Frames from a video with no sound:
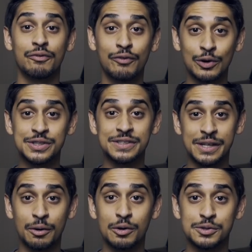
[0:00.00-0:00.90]
the
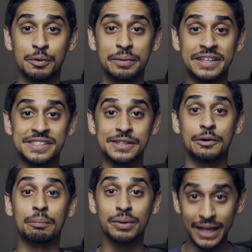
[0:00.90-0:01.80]
first zeros would be
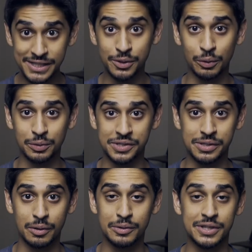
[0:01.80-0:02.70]
considered
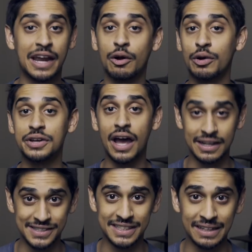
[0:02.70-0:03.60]
placeholder zeros and are
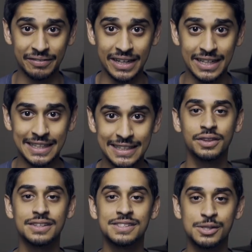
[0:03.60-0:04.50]
not significant.
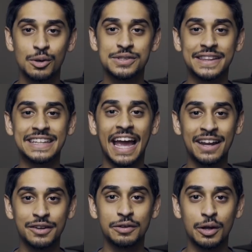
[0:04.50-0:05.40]
Fourth, zeros at
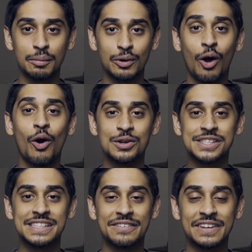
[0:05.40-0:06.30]
the end of a number
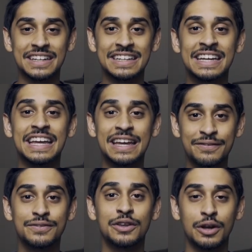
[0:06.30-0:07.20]
are significant
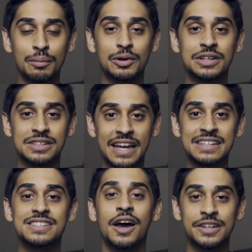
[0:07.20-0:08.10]
if the number
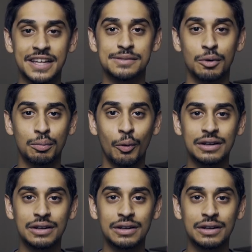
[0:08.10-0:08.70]
contains a decimal